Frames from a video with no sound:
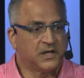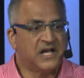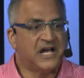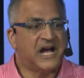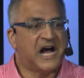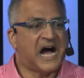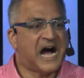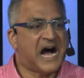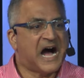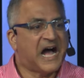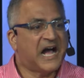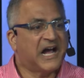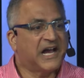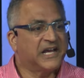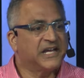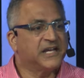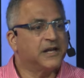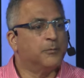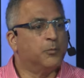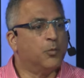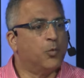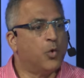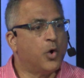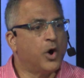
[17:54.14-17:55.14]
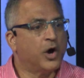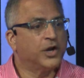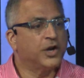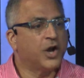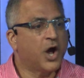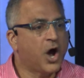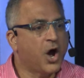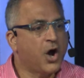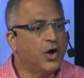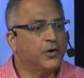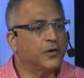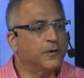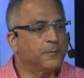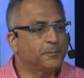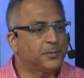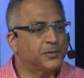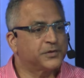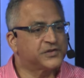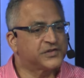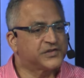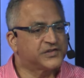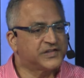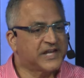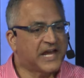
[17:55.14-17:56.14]
I am
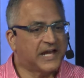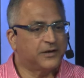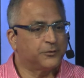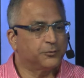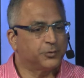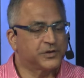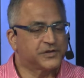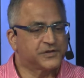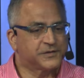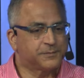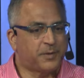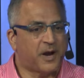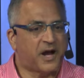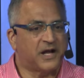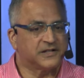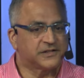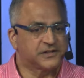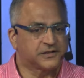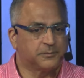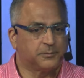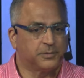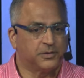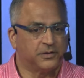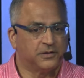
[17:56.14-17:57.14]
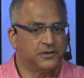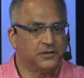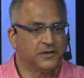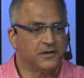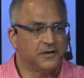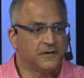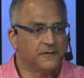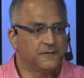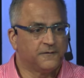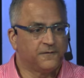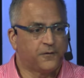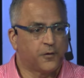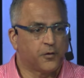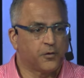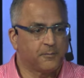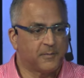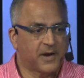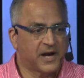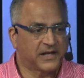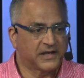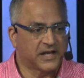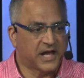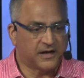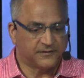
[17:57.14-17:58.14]
100% responsible for
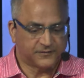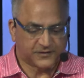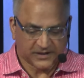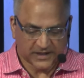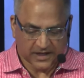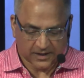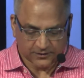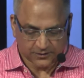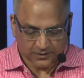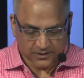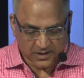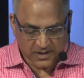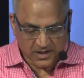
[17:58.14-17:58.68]
my life. Together,